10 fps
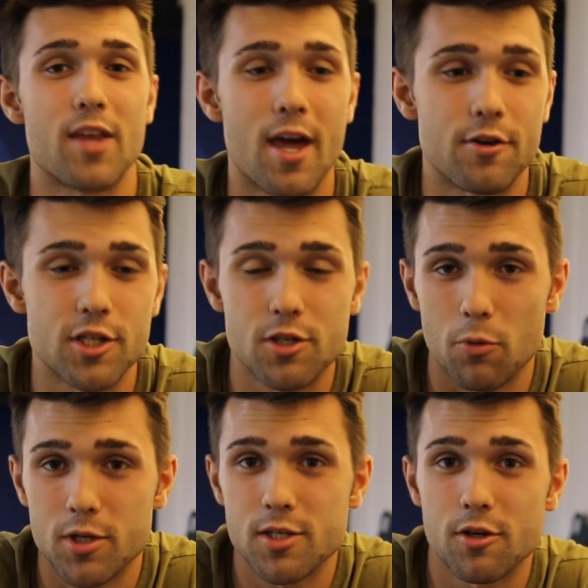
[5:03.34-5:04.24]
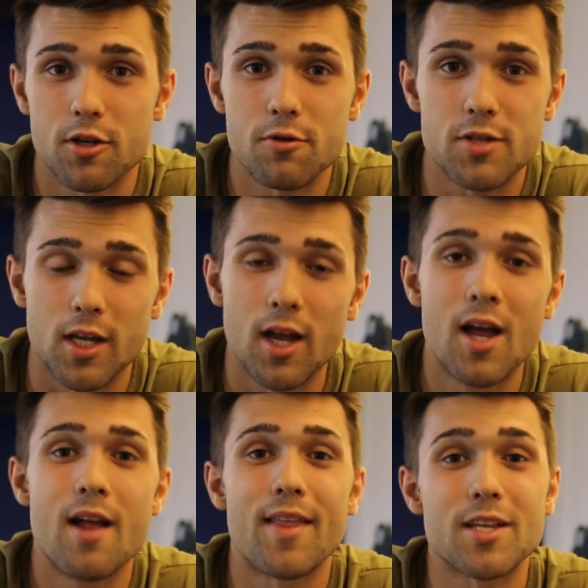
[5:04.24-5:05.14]
the energy sources you're using.
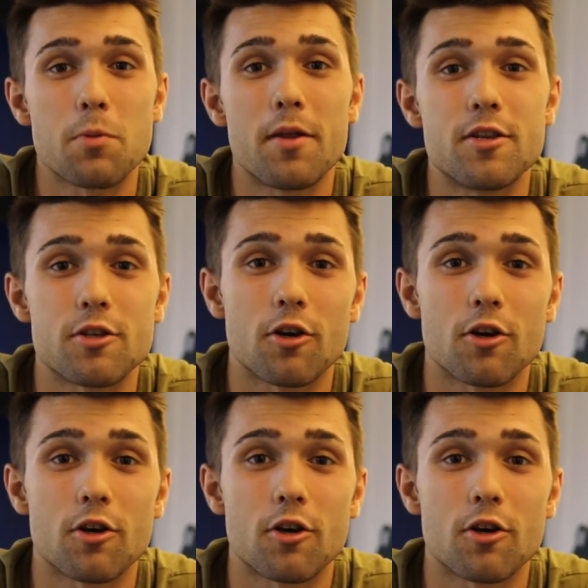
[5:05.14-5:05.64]
That's why these